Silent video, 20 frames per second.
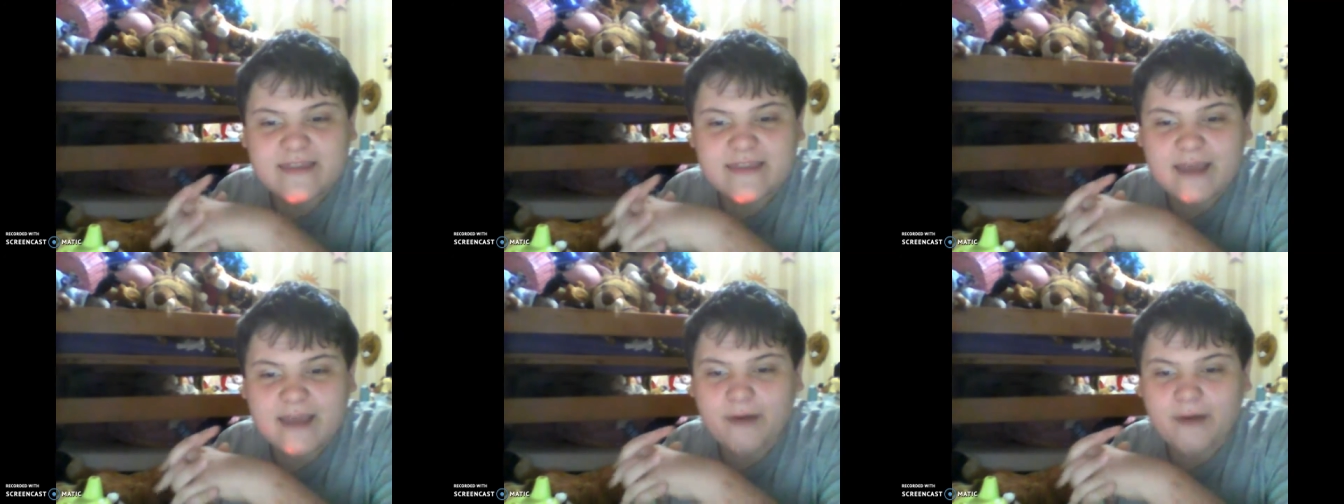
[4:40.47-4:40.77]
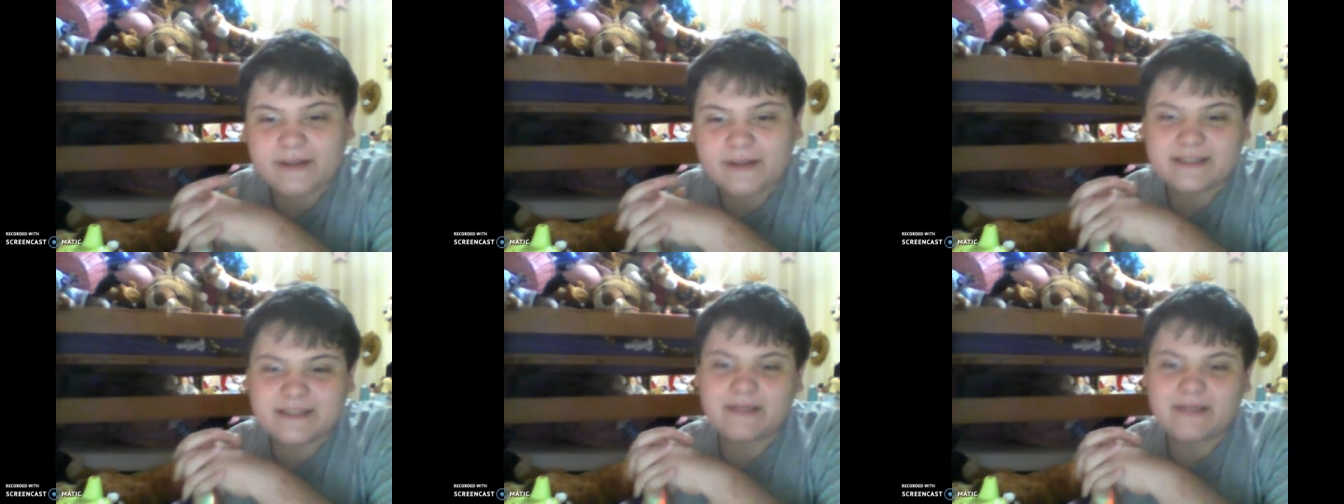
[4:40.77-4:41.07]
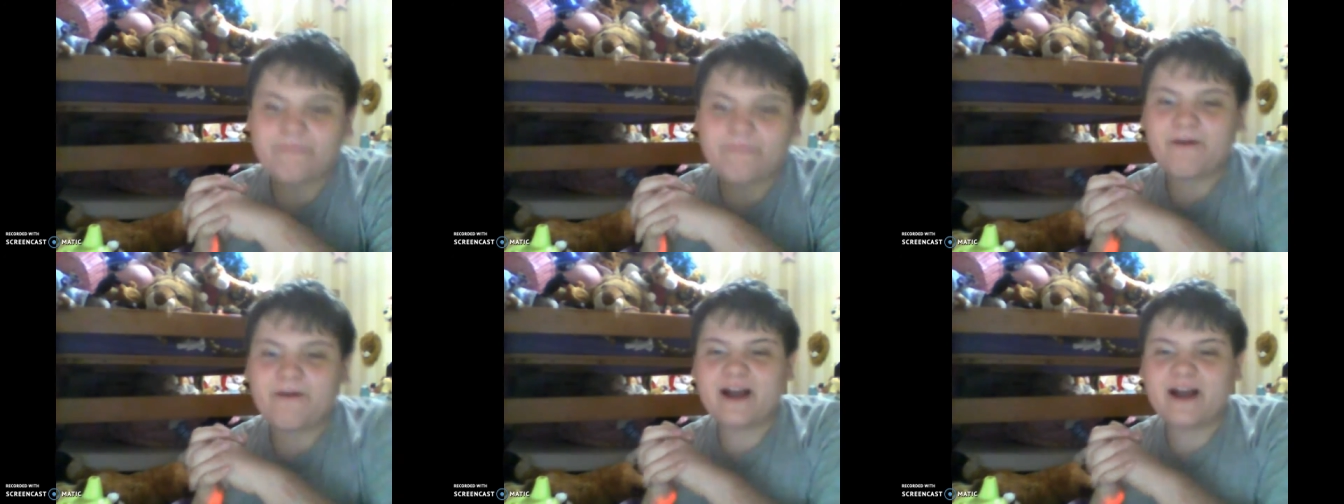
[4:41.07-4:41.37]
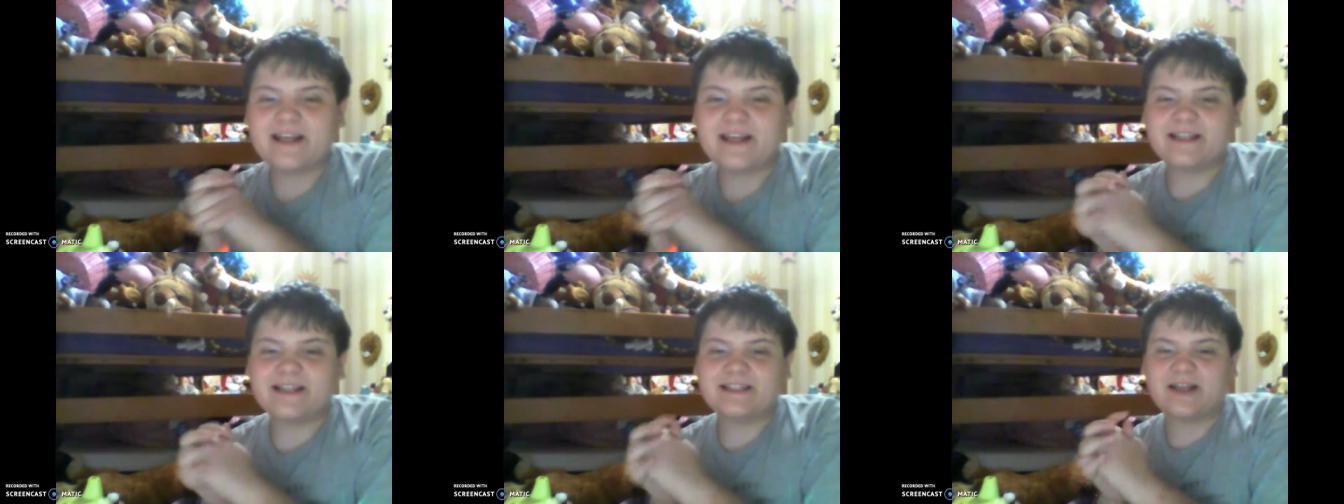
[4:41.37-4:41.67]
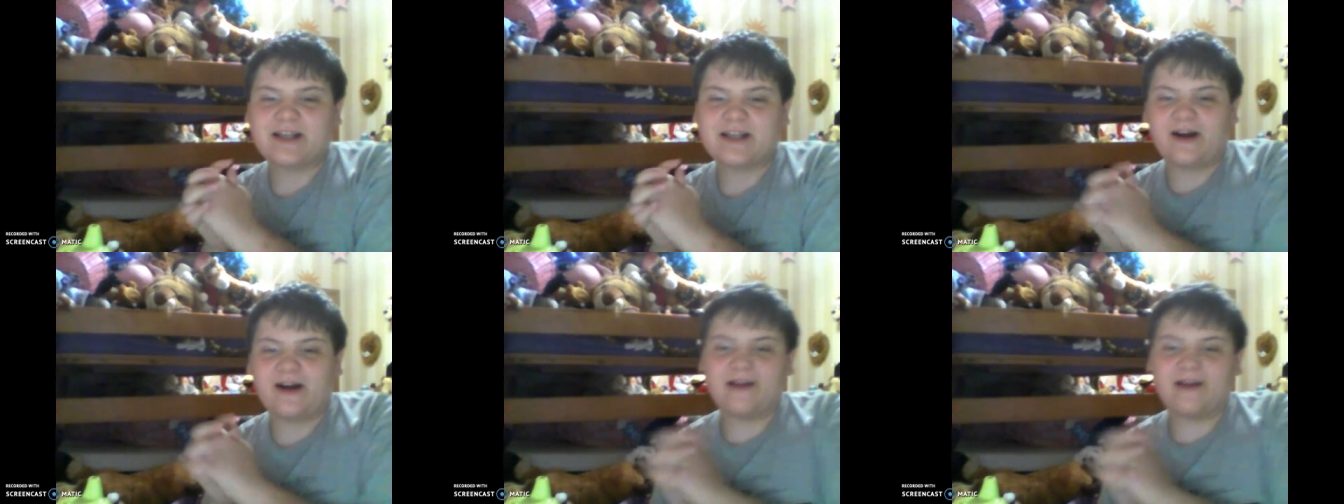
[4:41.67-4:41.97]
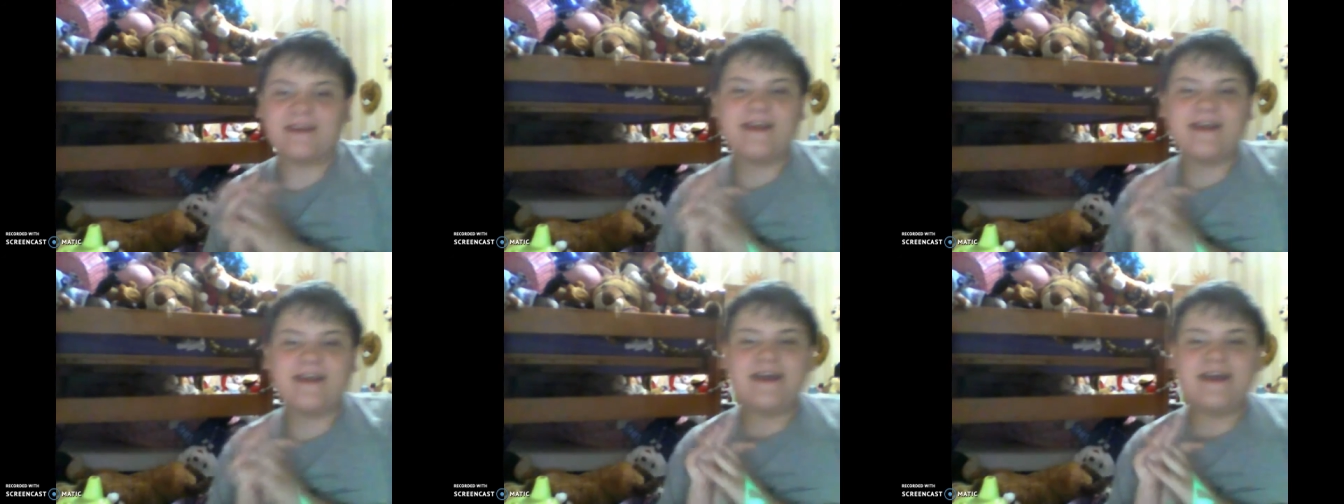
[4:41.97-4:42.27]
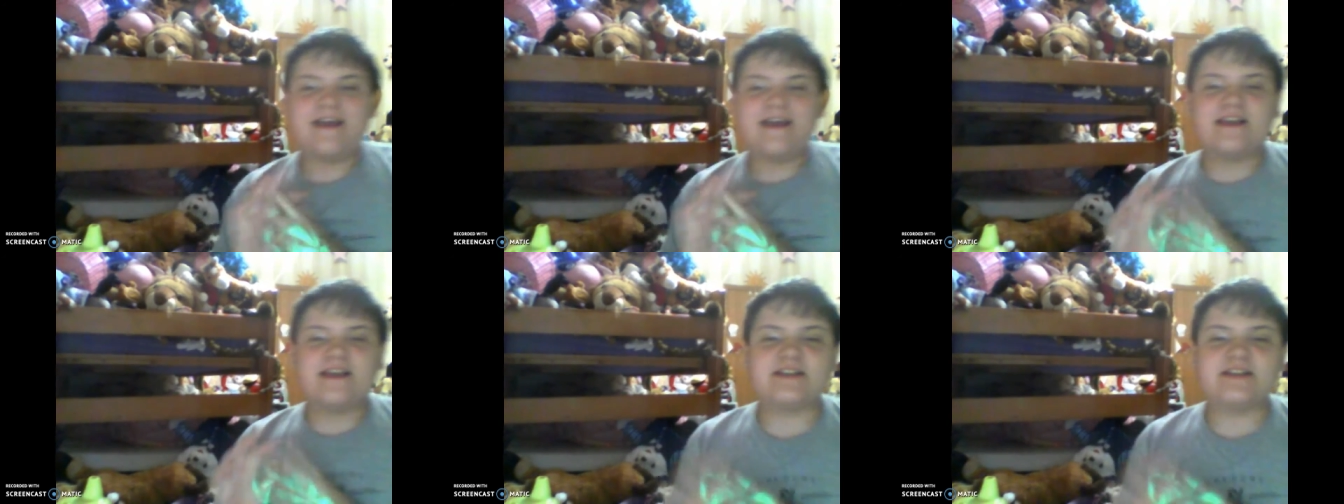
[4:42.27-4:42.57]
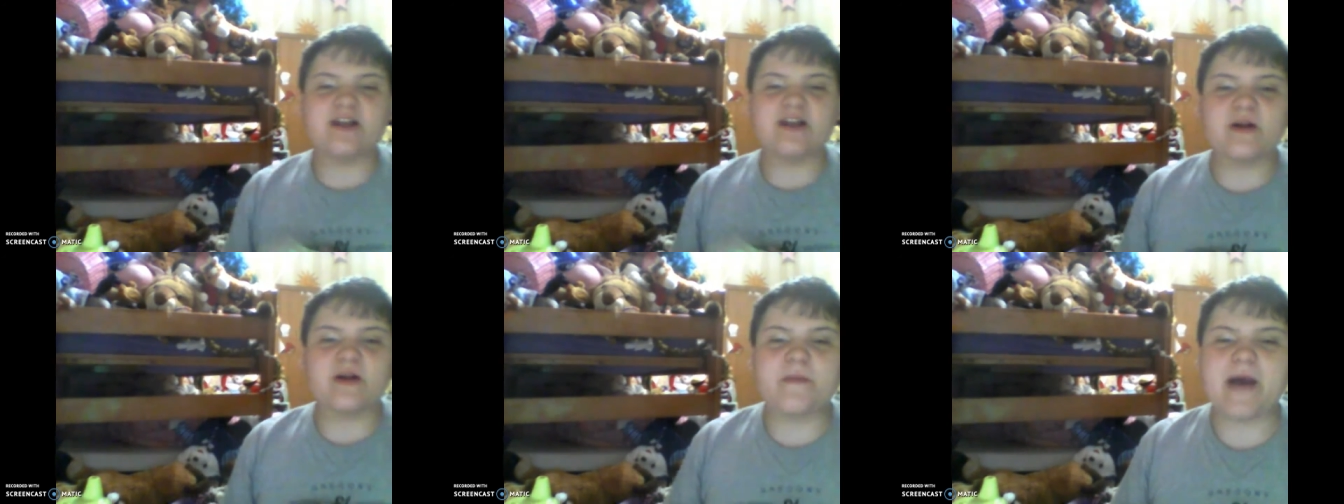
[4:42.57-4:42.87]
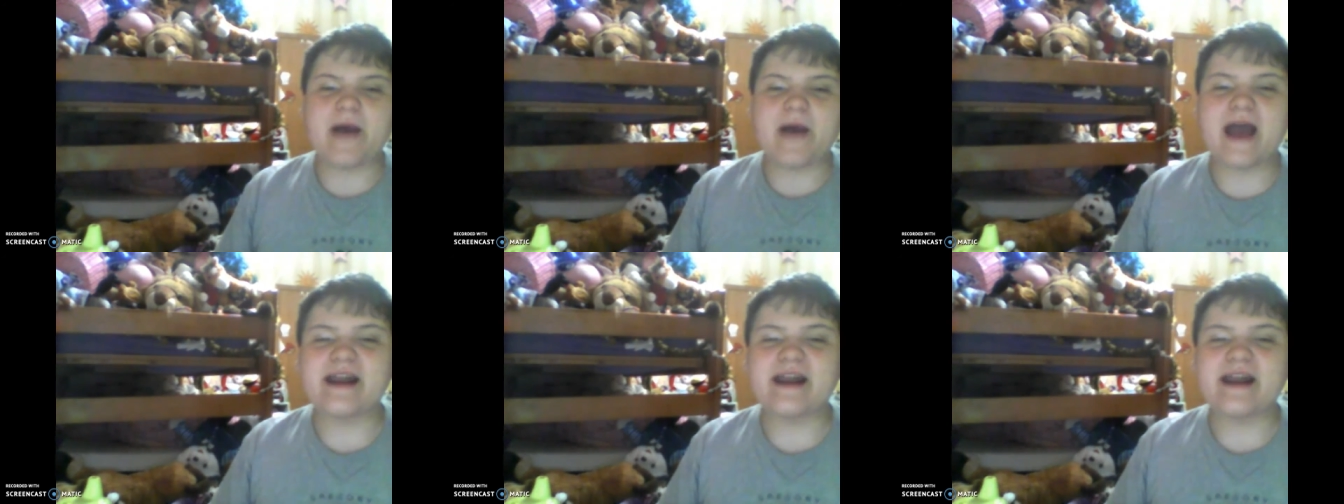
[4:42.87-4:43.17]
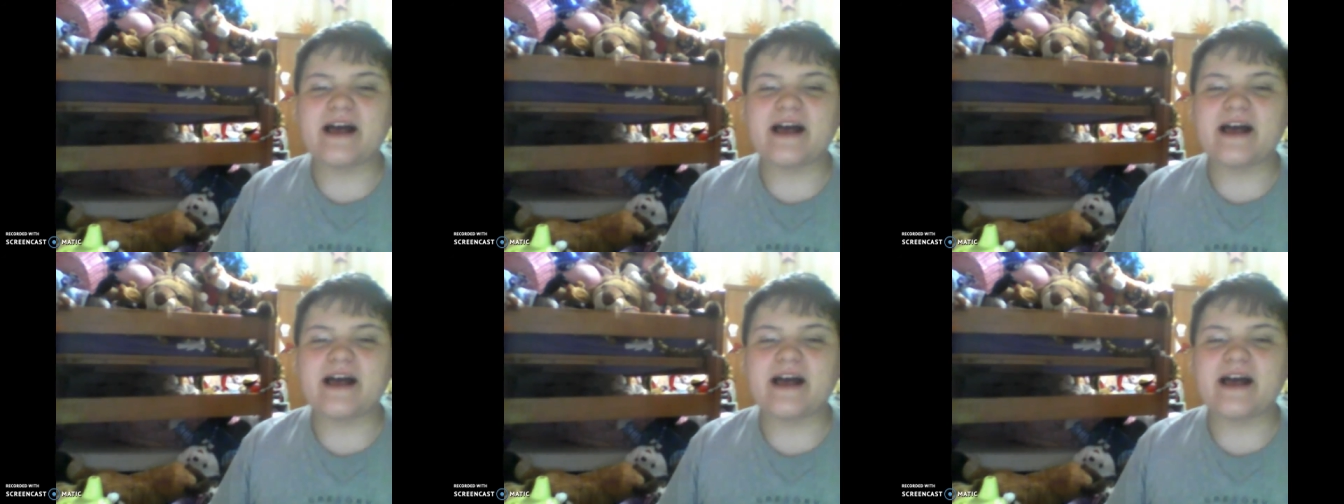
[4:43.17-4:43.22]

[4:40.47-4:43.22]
That was the funniest song. So goodbye